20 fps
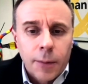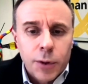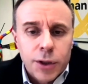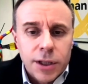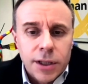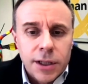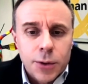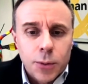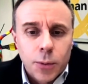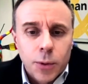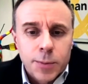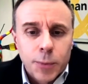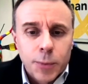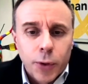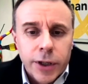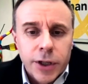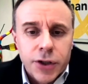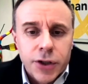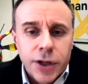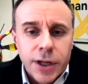which I think is always
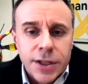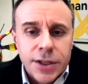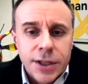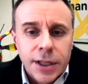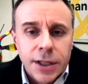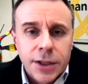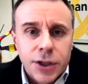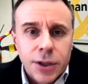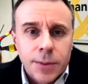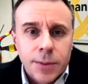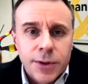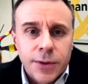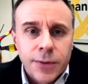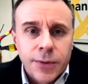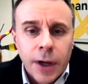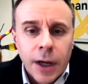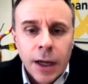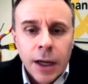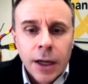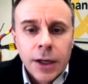more interesting in terms
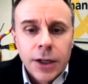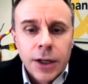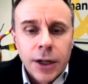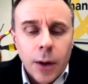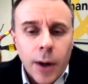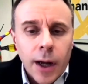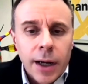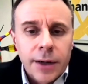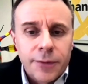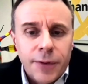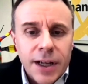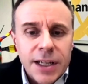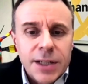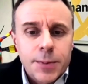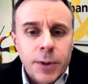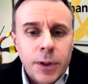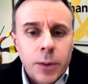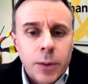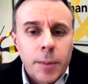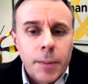of, you know, an
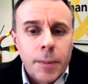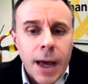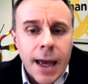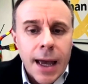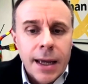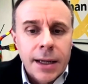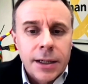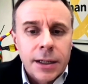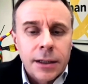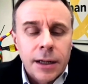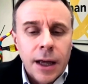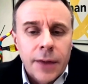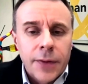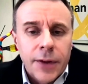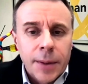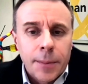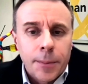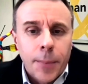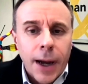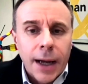investment that we made
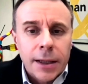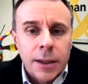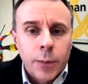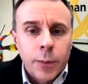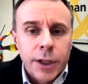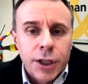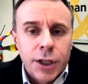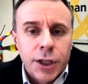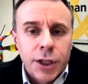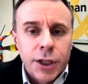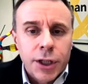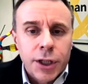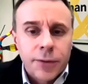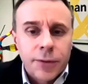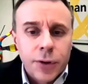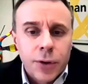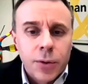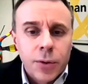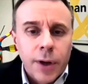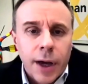and the impact that we
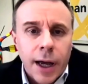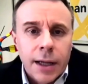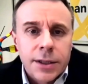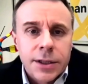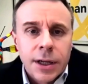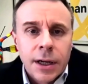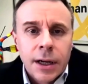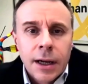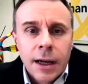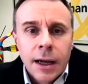achieved through that.